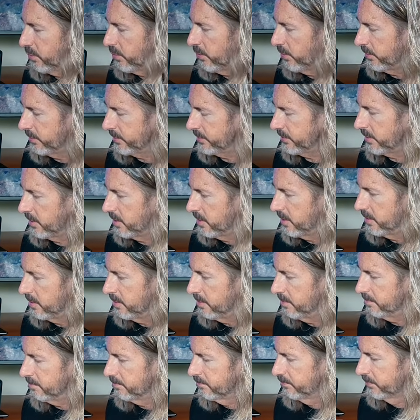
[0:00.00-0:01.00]
port on
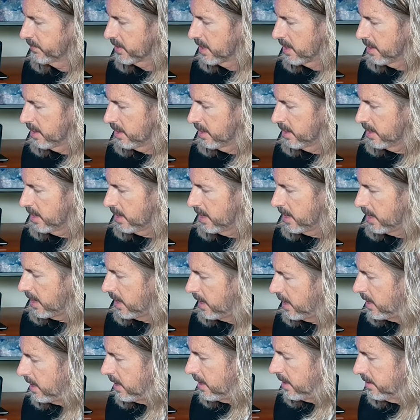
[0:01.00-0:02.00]
them.
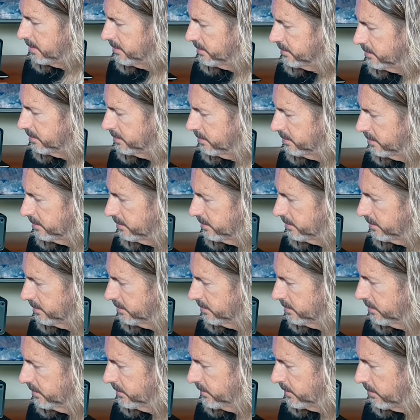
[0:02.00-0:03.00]
And
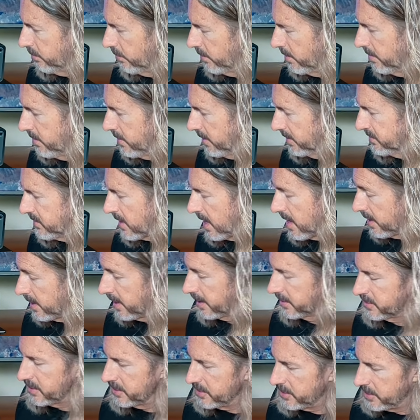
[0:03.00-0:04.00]
so one of the things I
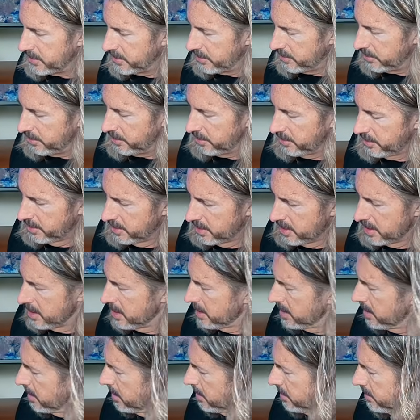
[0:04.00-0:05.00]
like to do
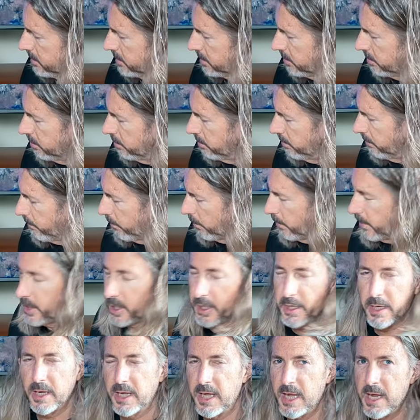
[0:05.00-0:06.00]
to
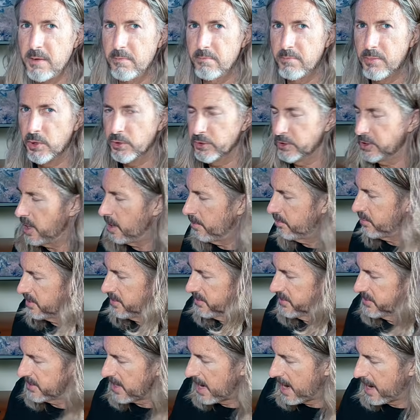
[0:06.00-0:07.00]
avoid heat buildup
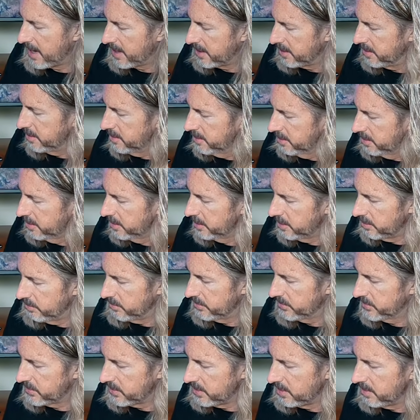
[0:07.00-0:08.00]
inside your
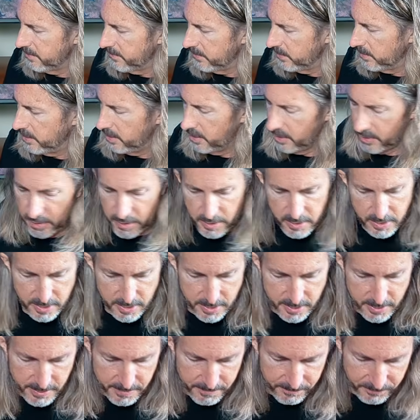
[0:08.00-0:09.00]
receiver
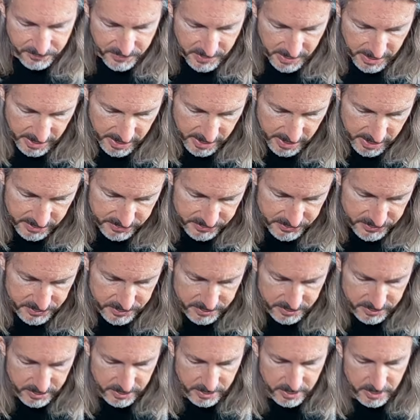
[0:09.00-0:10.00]

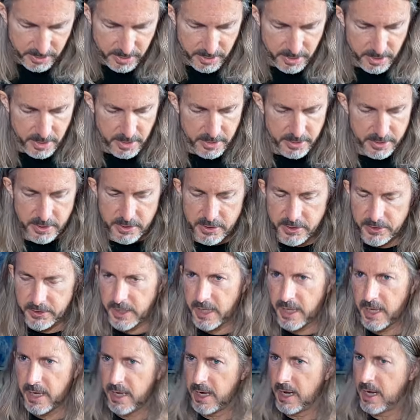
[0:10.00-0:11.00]
is to
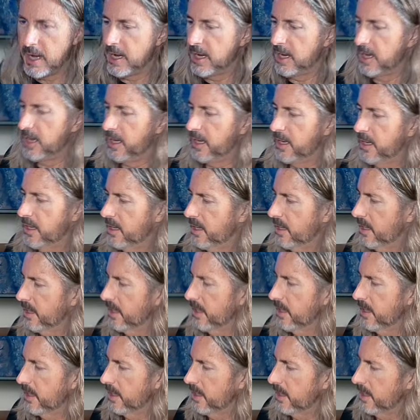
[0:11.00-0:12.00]
just get a
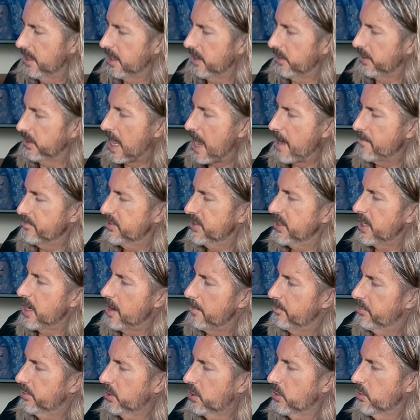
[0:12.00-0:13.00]

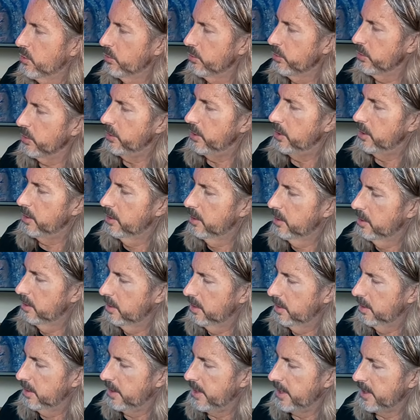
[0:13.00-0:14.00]
laptop cooler
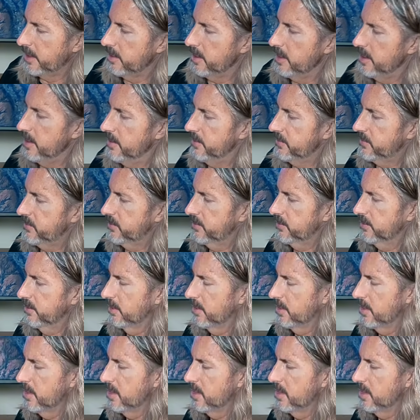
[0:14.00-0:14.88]
like this